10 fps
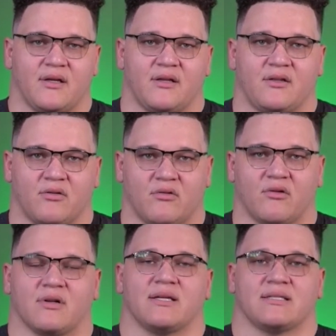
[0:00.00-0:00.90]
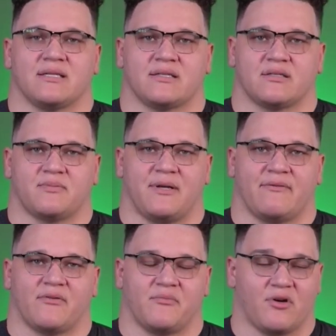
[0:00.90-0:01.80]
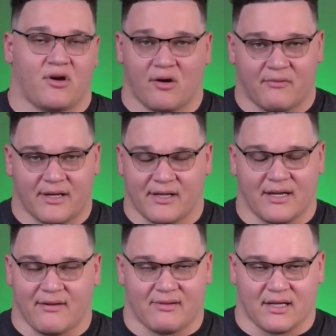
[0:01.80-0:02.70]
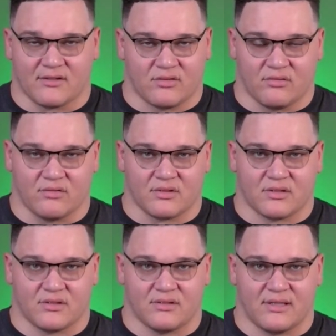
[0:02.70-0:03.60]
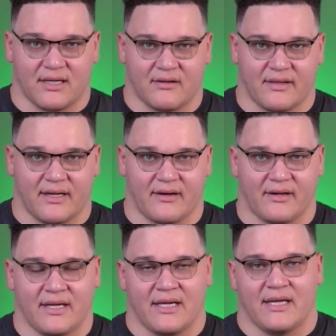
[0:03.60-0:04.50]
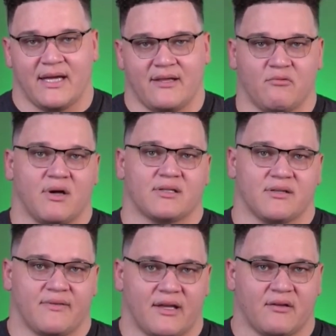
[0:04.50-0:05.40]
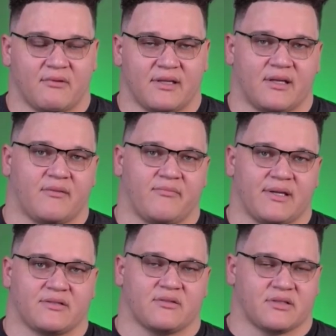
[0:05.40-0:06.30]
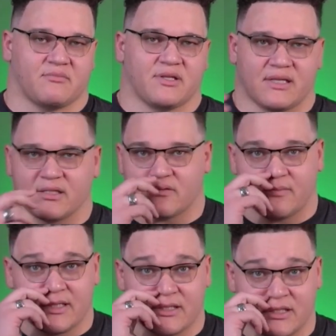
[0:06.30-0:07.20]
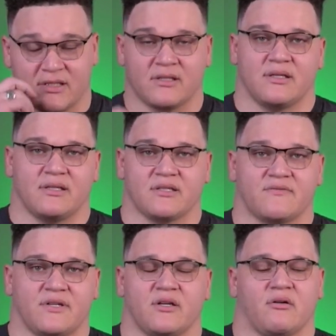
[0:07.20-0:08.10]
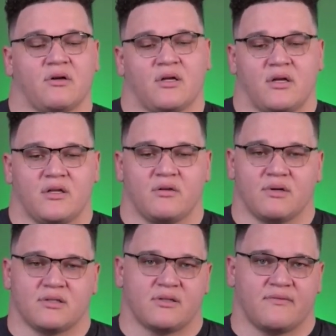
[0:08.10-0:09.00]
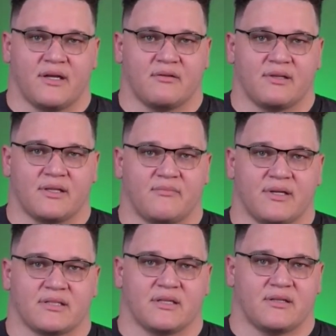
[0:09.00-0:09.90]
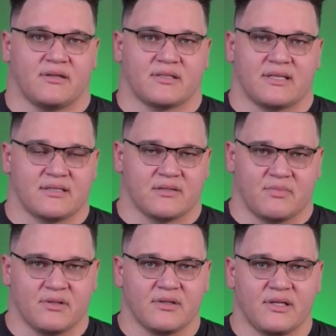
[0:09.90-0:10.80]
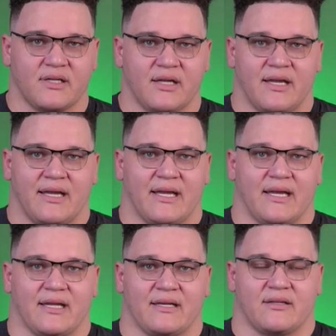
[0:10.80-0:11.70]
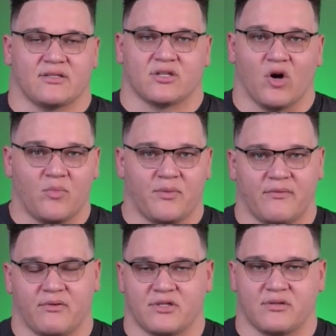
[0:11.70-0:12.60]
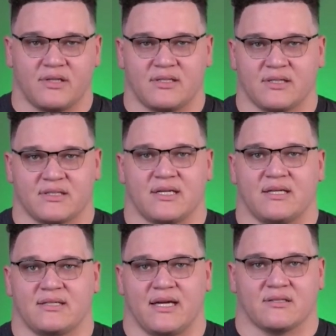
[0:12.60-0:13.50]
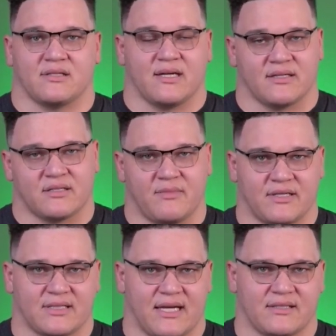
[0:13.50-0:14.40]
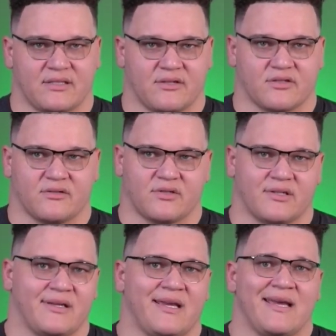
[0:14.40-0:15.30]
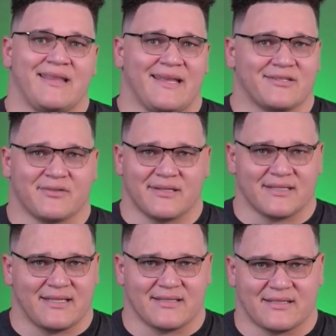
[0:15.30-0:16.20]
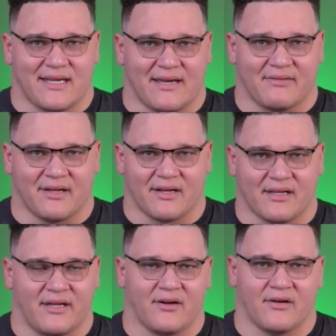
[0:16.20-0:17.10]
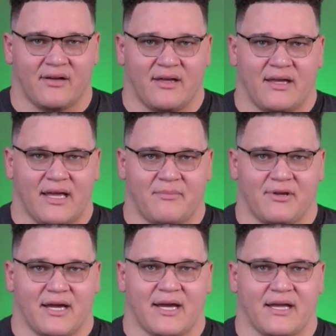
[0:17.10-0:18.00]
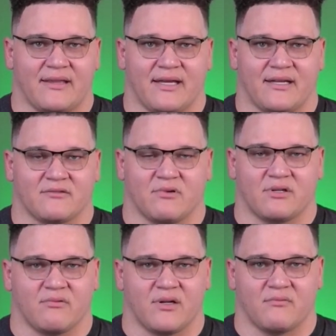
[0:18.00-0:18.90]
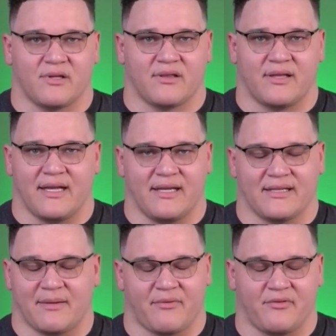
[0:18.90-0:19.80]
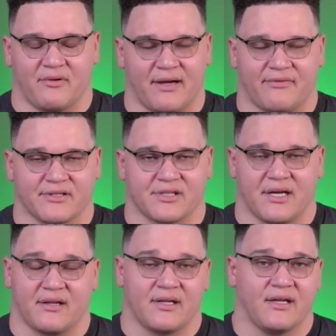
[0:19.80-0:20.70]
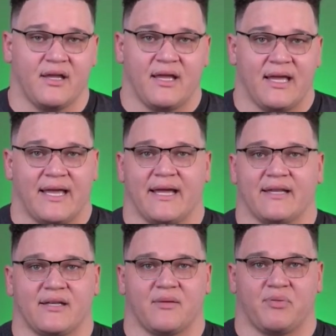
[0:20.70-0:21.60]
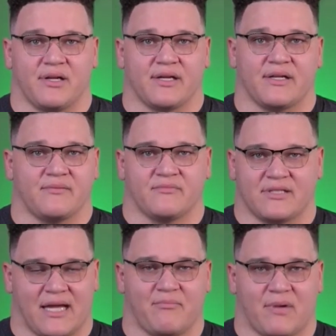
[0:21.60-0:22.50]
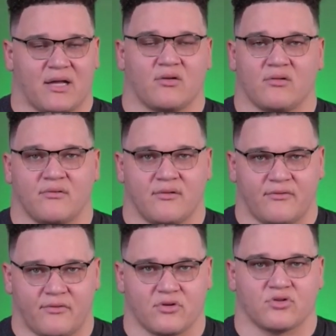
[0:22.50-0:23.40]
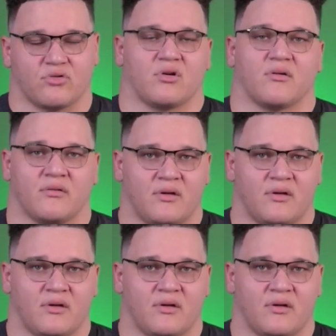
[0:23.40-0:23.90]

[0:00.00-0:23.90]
your organization's platform, you're already going to have a lot of tools that are there, and you want to evaluate them based on some of the things we mentioned in this video. You want to evaluate them based on their extensibility and the scope of what you need to extend to actually customize that to your solution. That translates to having a clear API that is one-to-one with any type of UI functionality, and a plugin type model for sure,